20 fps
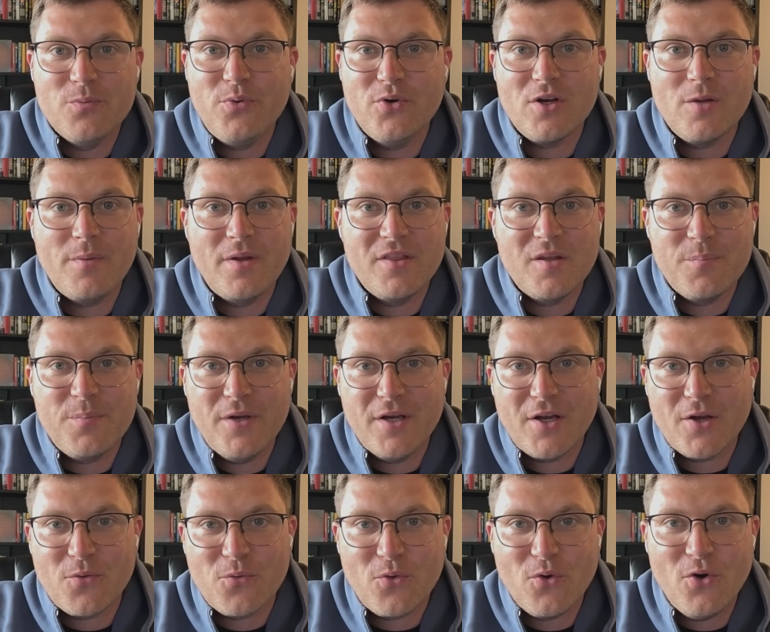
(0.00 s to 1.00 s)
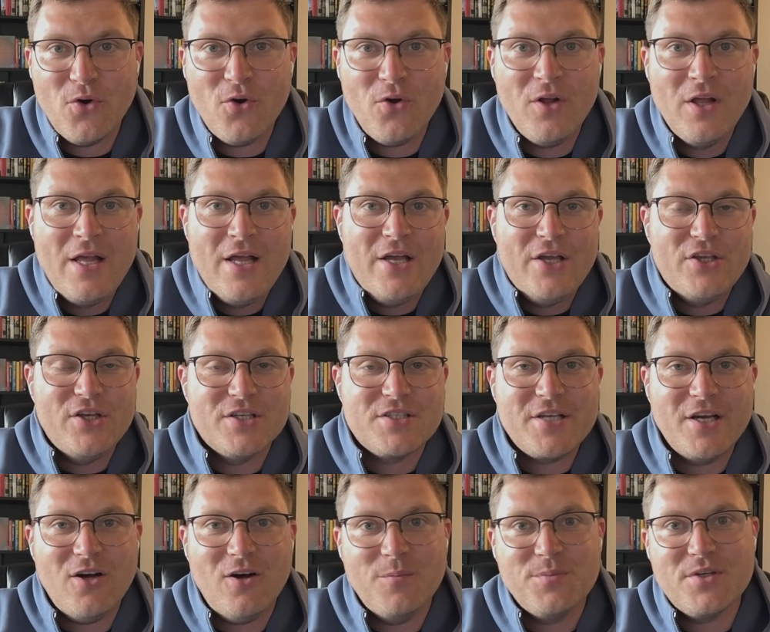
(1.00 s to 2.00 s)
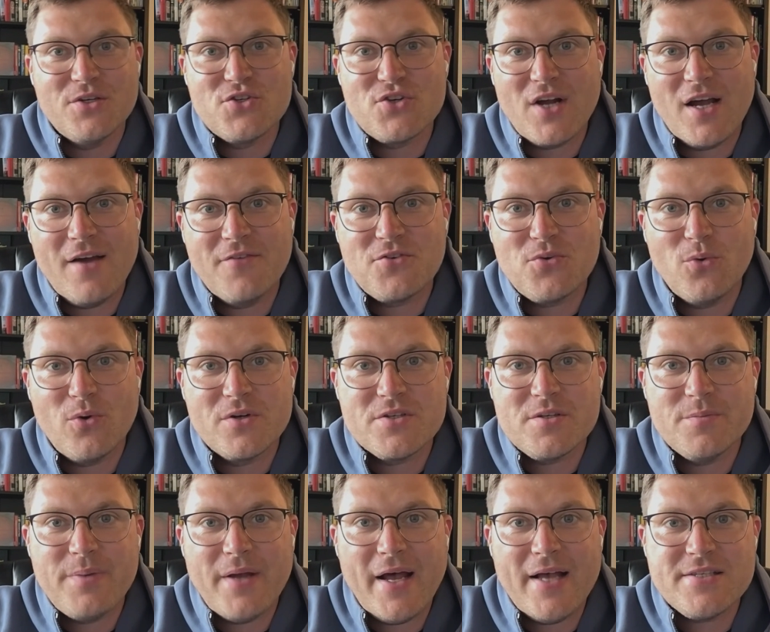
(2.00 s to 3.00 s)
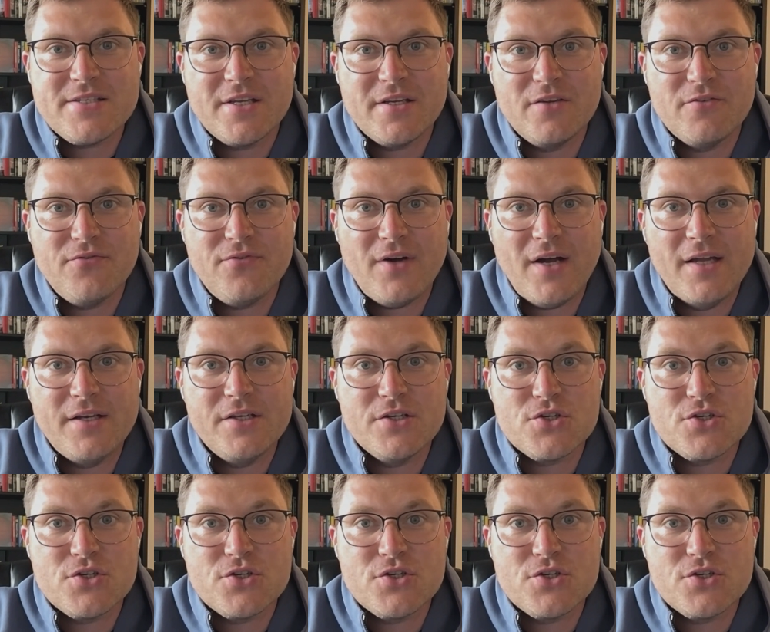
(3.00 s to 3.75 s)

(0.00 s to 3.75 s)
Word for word: You put him in the pick and roll, you tell him to drive towards the basket and find